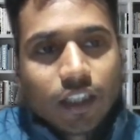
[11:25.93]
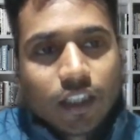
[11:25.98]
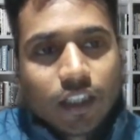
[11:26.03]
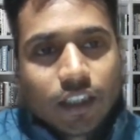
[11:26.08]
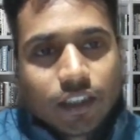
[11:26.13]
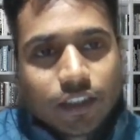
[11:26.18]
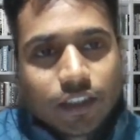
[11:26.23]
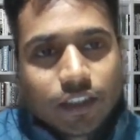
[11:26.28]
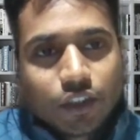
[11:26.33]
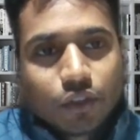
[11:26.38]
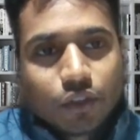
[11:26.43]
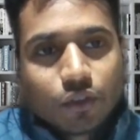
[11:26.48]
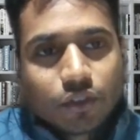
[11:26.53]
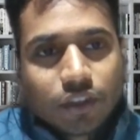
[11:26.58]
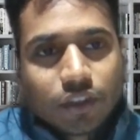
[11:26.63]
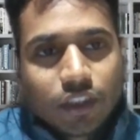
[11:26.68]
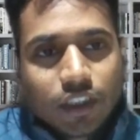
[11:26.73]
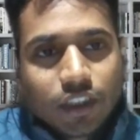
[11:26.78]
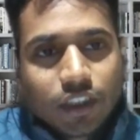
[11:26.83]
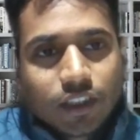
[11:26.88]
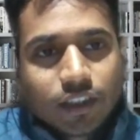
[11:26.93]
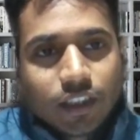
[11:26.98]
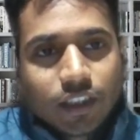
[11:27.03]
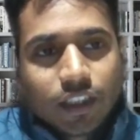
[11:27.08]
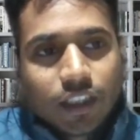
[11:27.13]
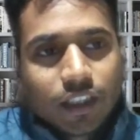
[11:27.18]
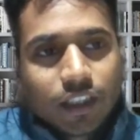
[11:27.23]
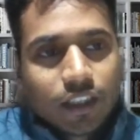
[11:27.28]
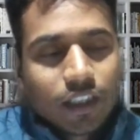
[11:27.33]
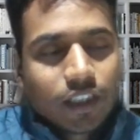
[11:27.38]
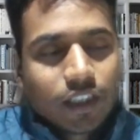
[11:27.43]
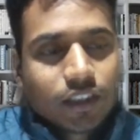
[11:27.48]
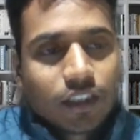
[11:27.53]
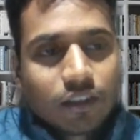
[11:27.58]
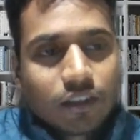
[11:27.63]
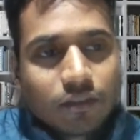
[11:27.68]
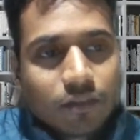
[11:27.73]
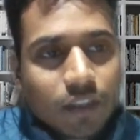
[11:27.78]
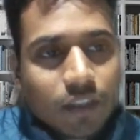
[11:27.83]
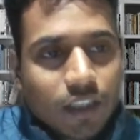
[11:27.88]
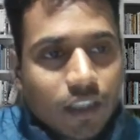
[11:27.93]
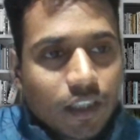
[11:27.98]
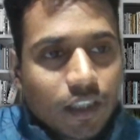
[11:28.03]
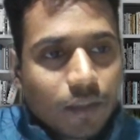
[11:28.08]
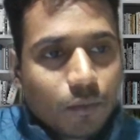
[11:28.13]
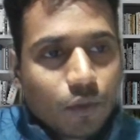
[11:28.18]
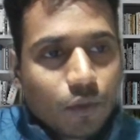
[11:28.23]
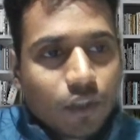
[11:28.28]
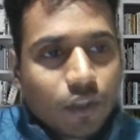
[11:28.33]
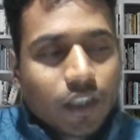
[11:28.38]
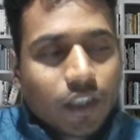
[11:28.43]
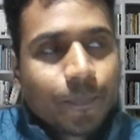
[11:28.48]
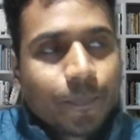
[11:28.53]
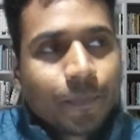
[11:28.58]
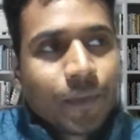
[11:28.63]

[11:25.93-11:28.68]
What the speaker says: It is induction motor,